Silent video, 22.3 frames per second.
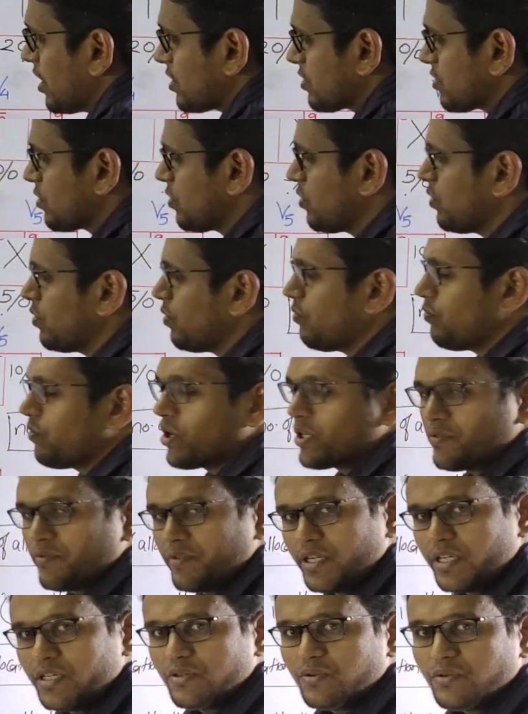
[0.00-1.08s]
So
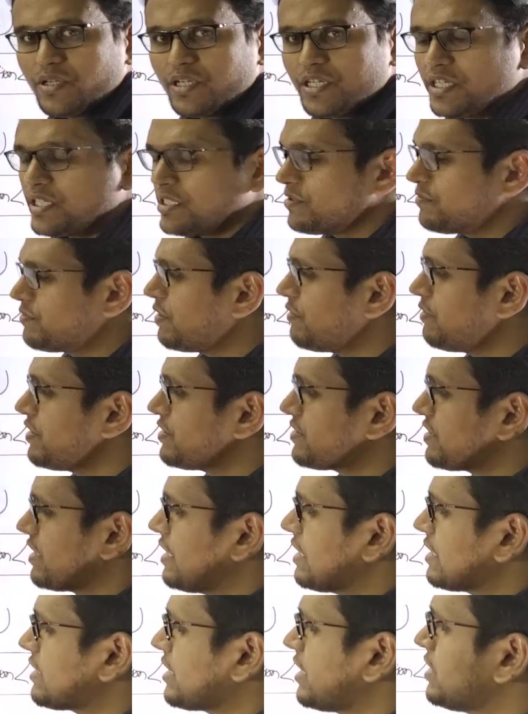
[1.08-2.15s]
what we'll do is we will
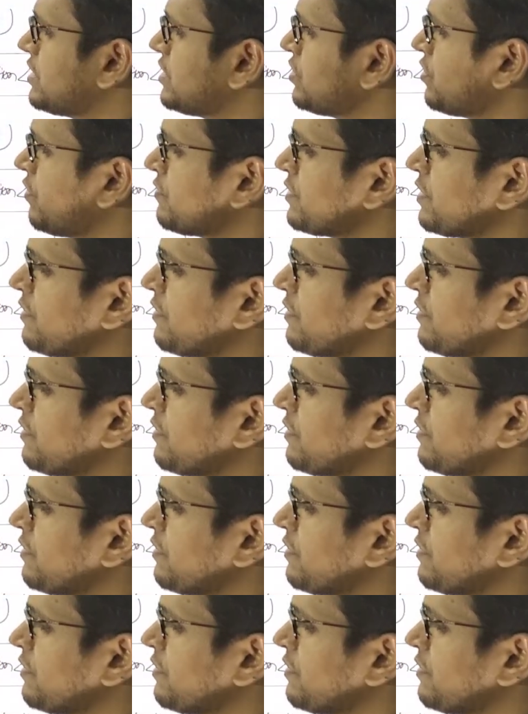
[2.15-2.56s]
select any of